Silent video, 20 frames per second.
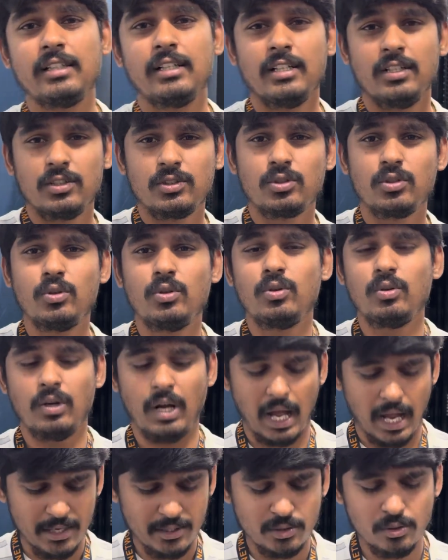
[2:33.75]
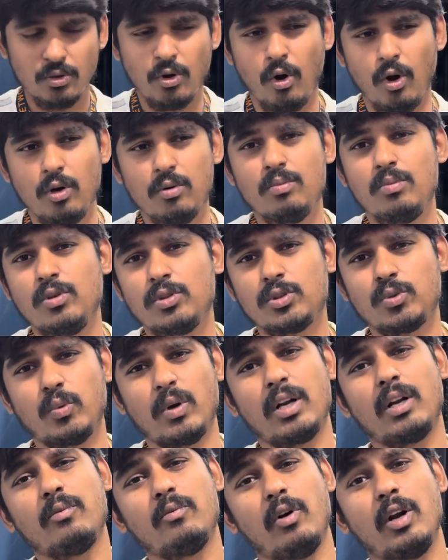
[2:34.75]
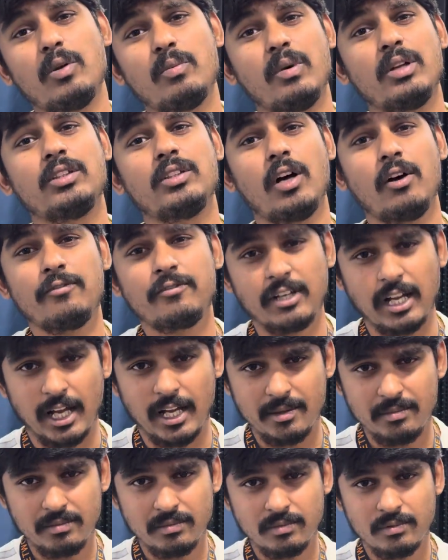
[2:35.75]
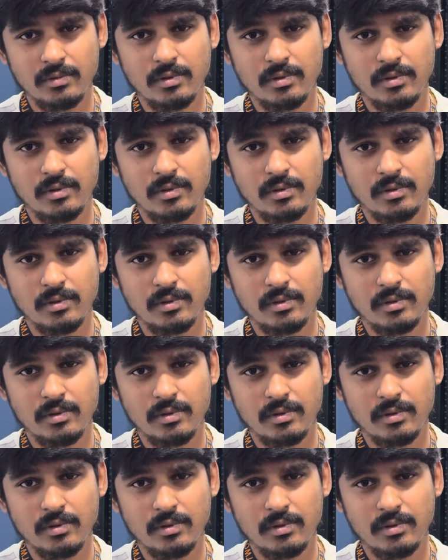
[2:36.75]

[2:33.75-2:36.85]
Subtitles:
So I took almost one month of time.